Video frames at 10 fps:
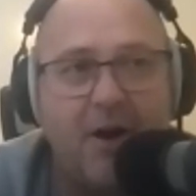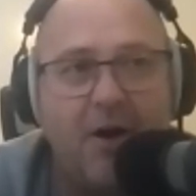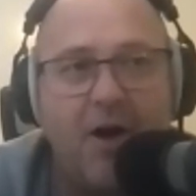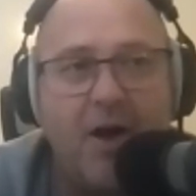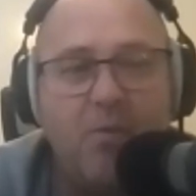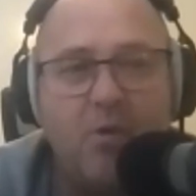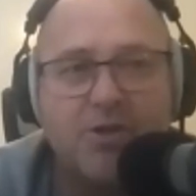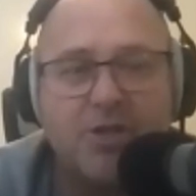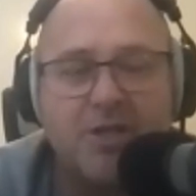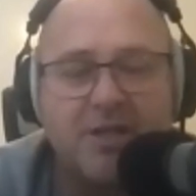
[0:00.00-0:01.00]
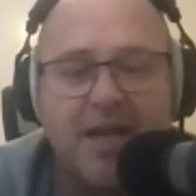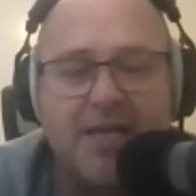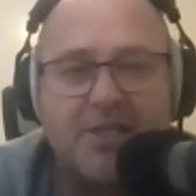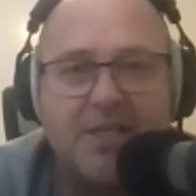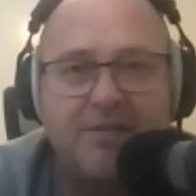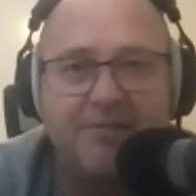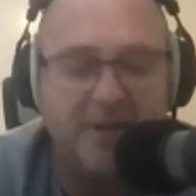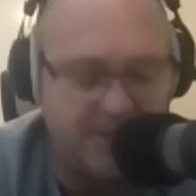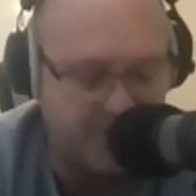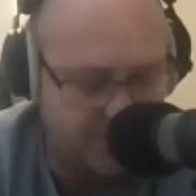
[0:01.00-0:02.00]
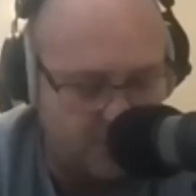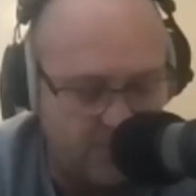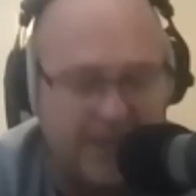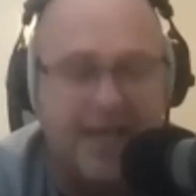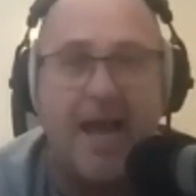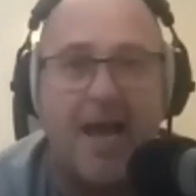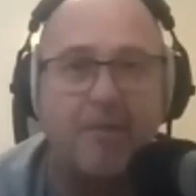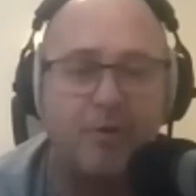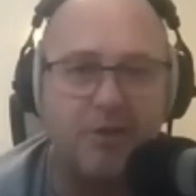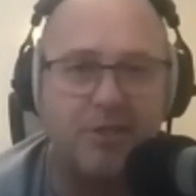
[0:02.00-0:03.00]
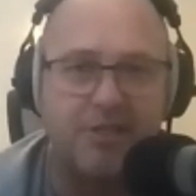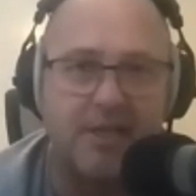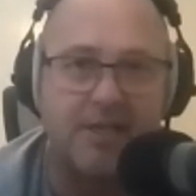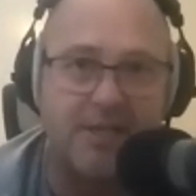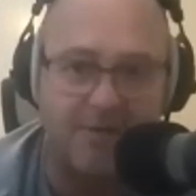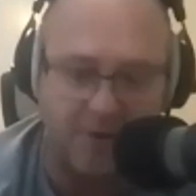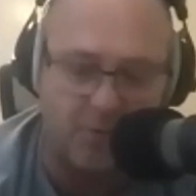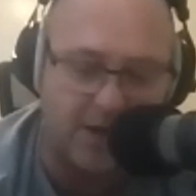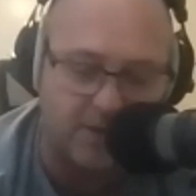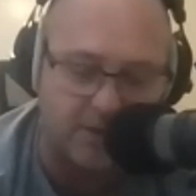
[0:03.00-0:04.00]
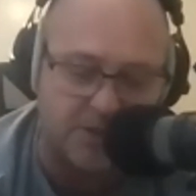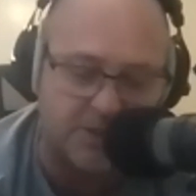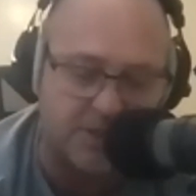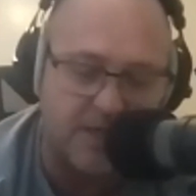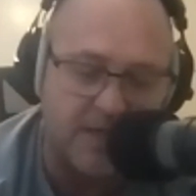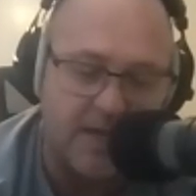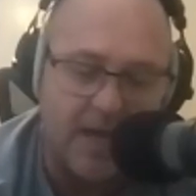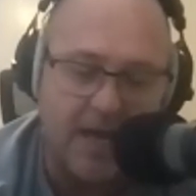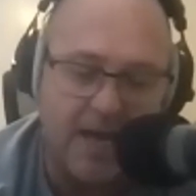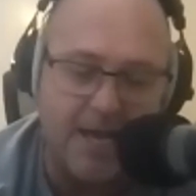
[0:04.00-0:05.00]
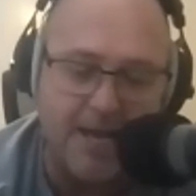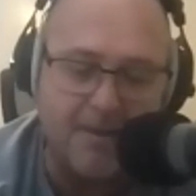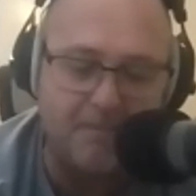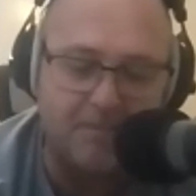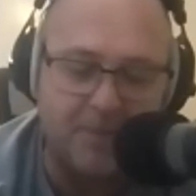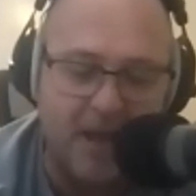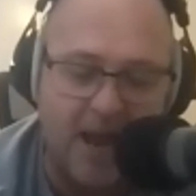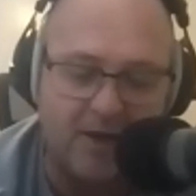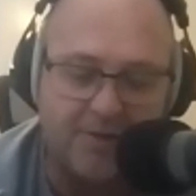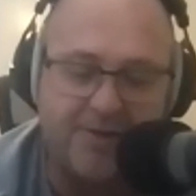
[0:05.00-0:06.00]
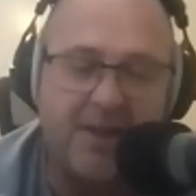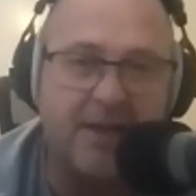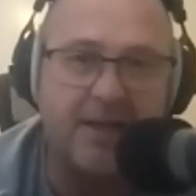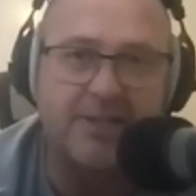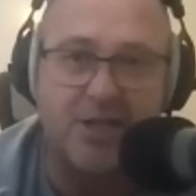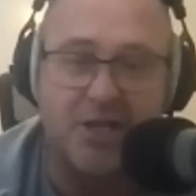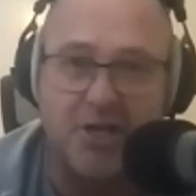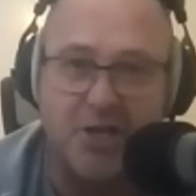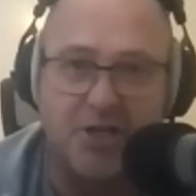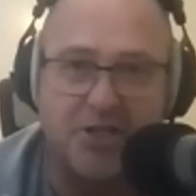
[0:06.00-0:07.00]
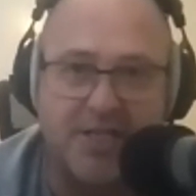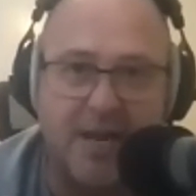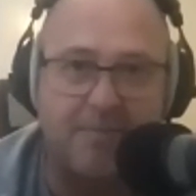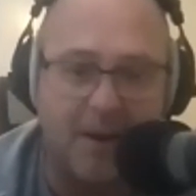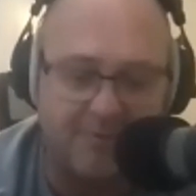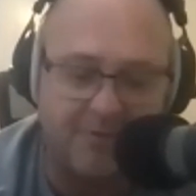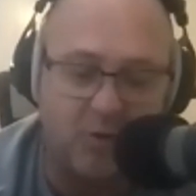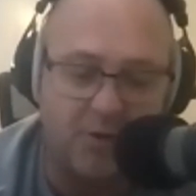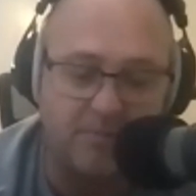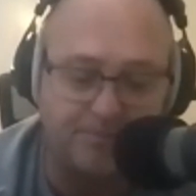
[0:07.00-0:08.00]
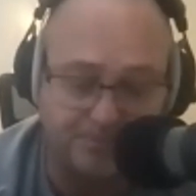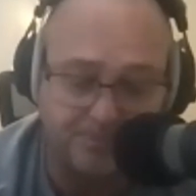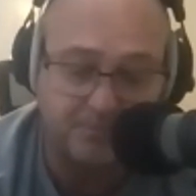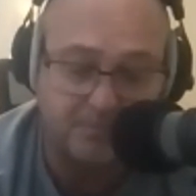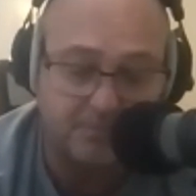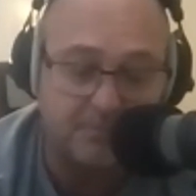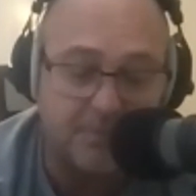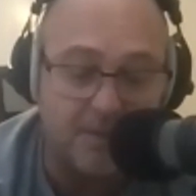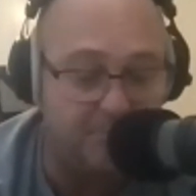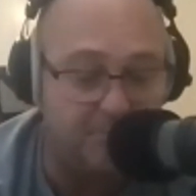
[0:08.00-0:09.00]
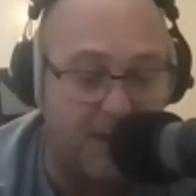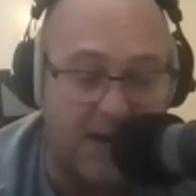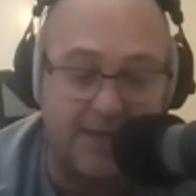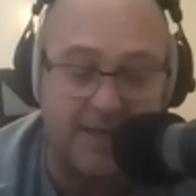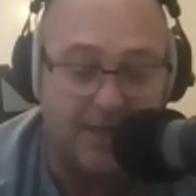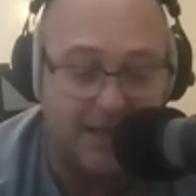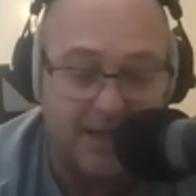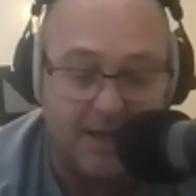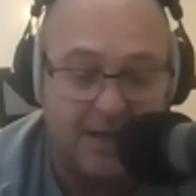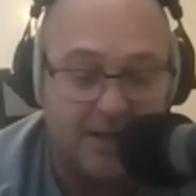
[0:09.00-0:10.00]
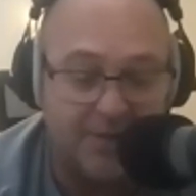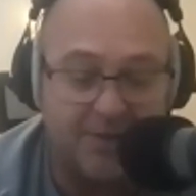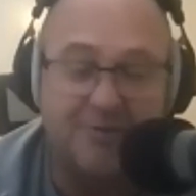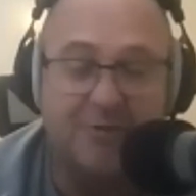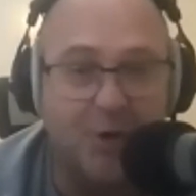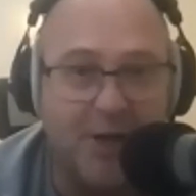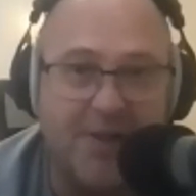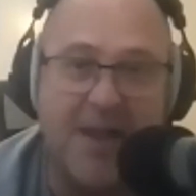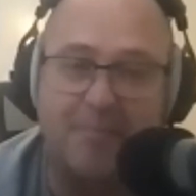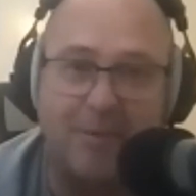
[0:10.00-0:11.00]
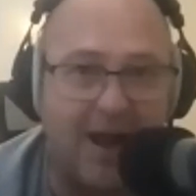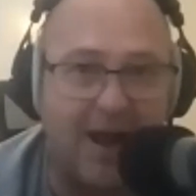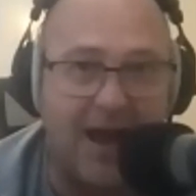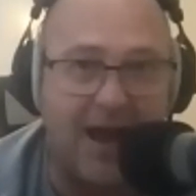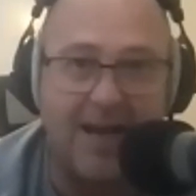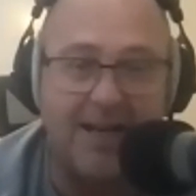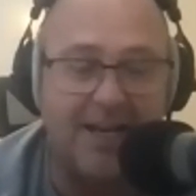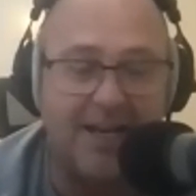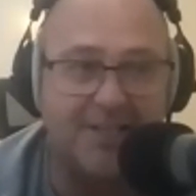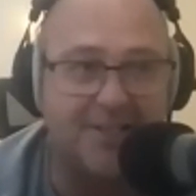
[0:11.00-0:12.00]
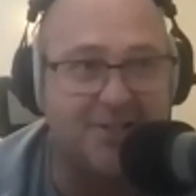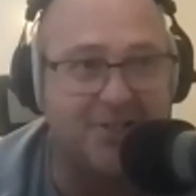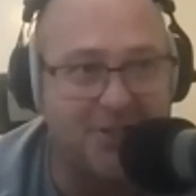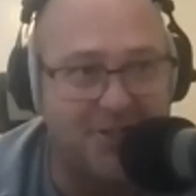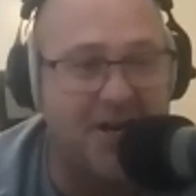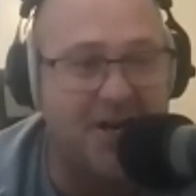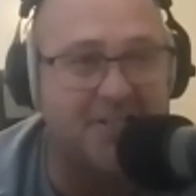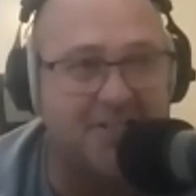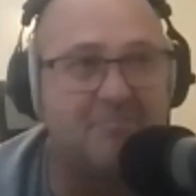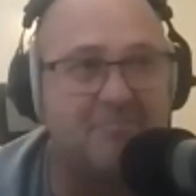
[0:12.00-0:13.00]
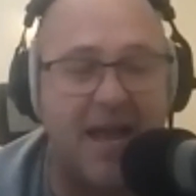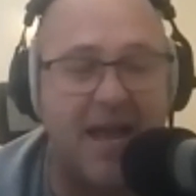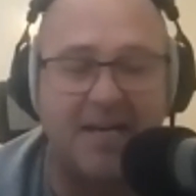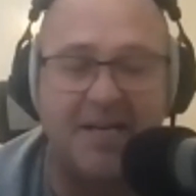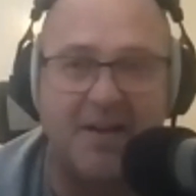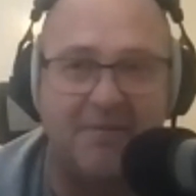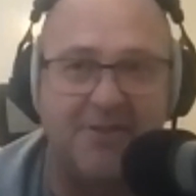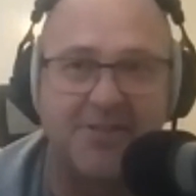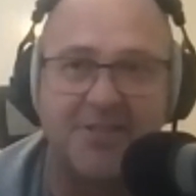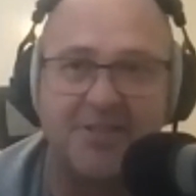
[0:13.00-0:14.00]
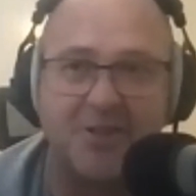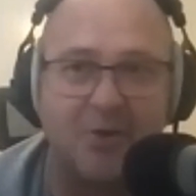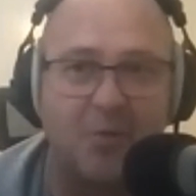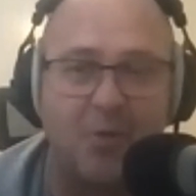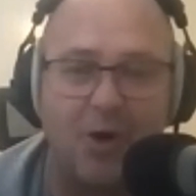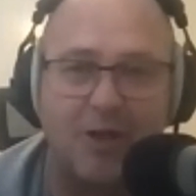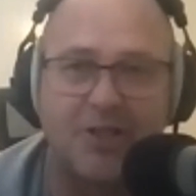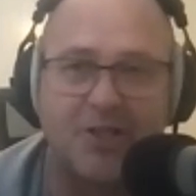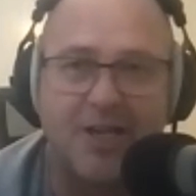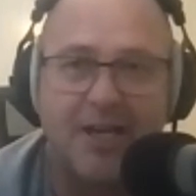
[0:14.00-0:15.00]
I wasn't as convinced on the Cowboys as everyone else, and I think it's a huge step up for them. But the footy they're playing is just magnificent to watch.